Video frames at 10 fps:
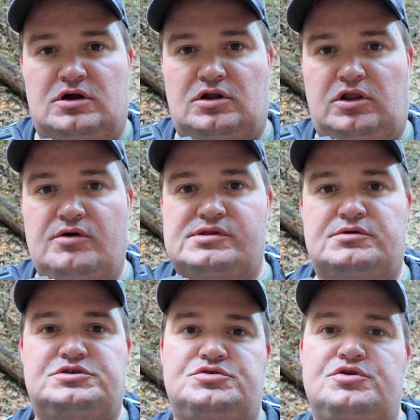
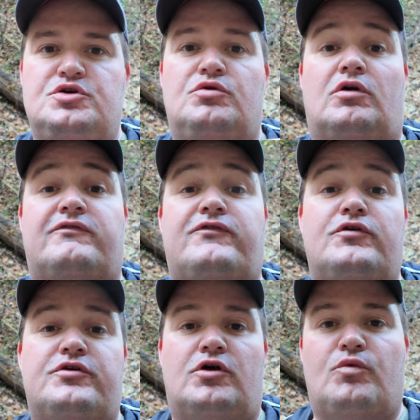closer to you or
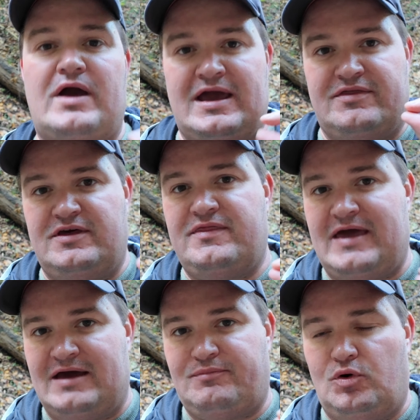further away than
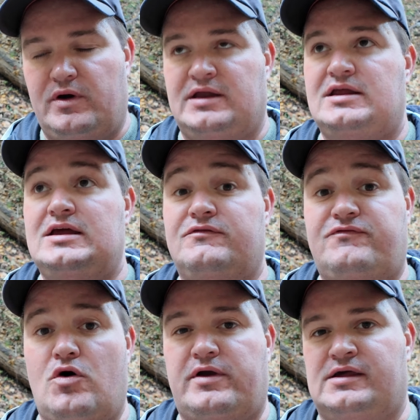that point in
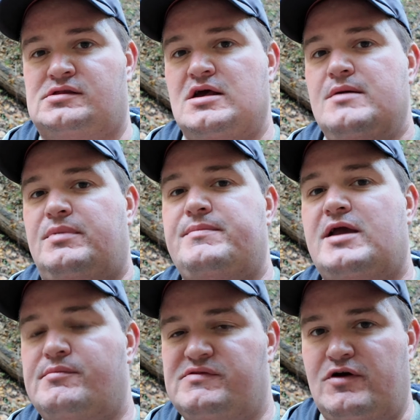focus, but it
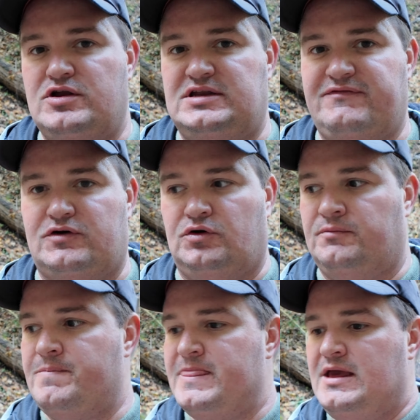becomes very difficult.